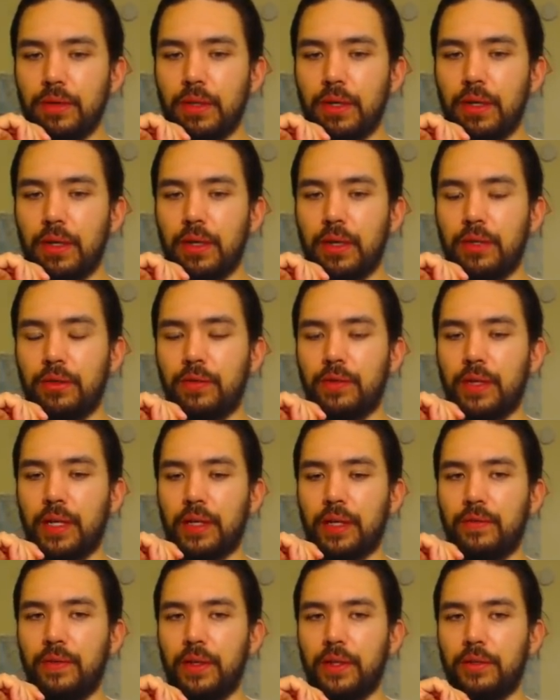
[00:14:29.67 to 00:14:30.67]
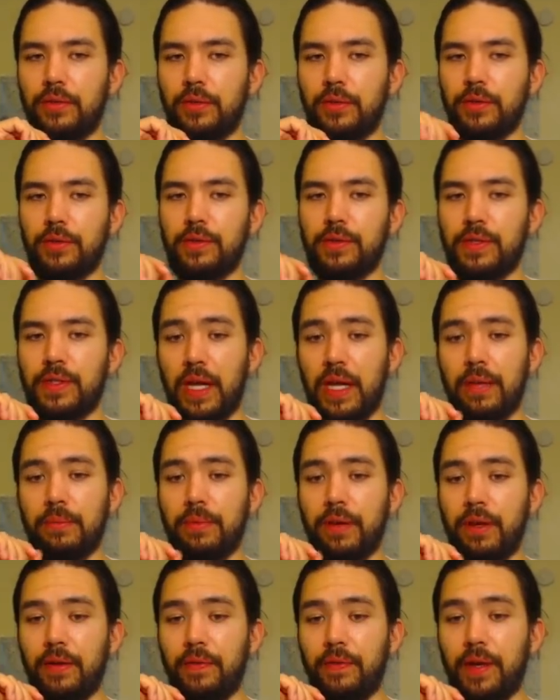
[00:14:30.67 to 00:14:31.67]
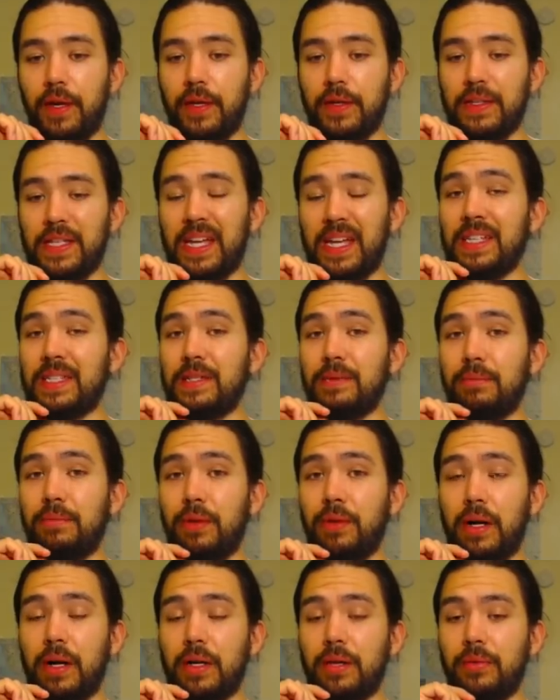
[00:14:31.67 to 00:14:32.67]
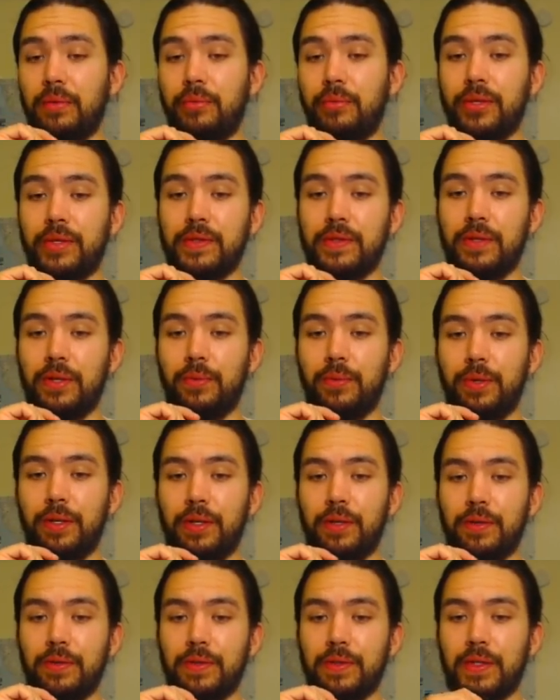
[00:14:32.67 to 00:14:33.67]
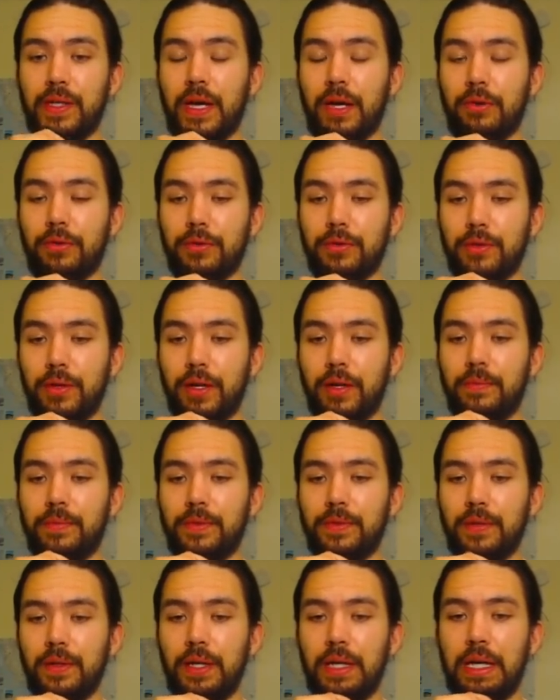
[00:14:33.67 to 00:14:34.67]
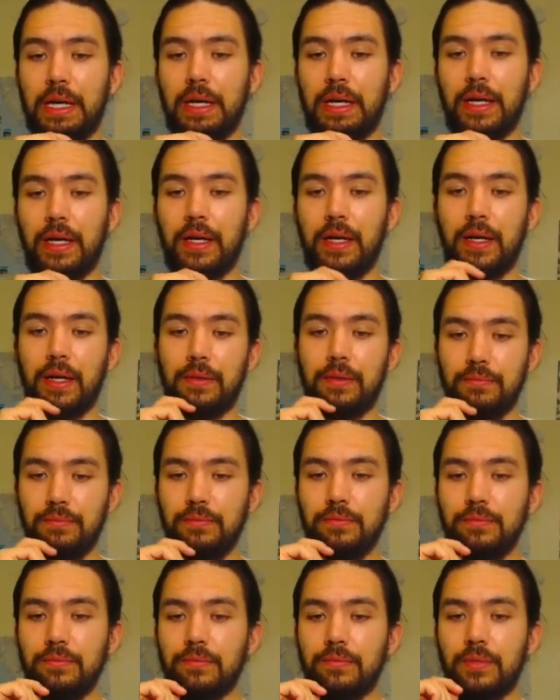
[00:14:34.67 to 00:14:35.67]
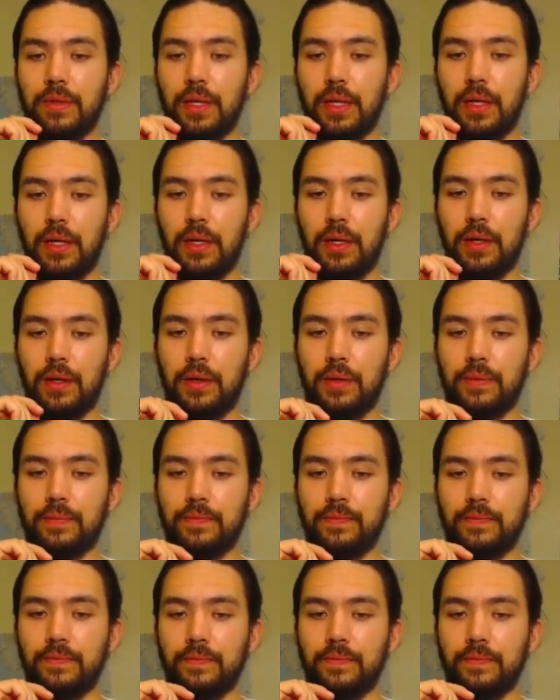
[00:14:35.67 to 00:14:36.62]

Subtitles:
And you have to activate it during your standby phase, and it's unblockable because nobody uses counter traps. I